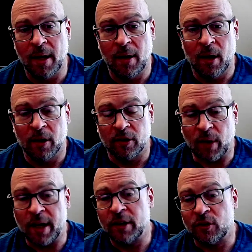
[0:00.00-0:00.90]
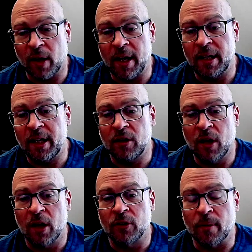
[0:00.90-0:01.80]
Strength
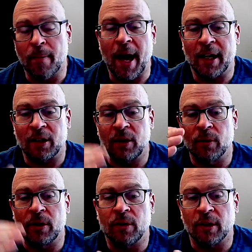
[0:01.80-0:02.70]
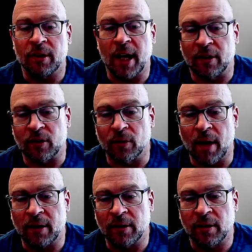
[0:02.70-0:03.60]
training dramatically reduces cancer
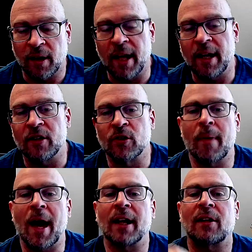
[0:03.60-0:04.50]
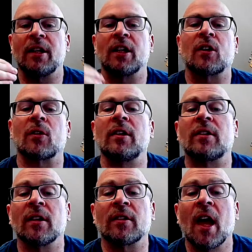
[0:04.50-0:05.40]
rates, and it dramatically
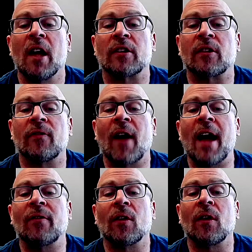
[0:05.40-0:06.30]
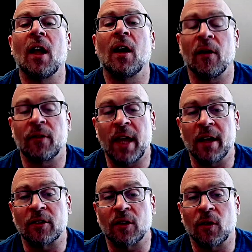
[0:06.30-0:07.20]
increases survival of
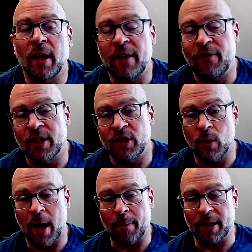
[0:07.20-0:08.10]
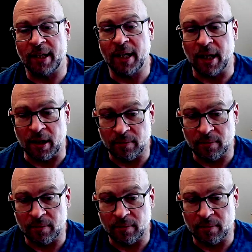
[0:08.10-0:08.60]
cancer if you do happen to get it,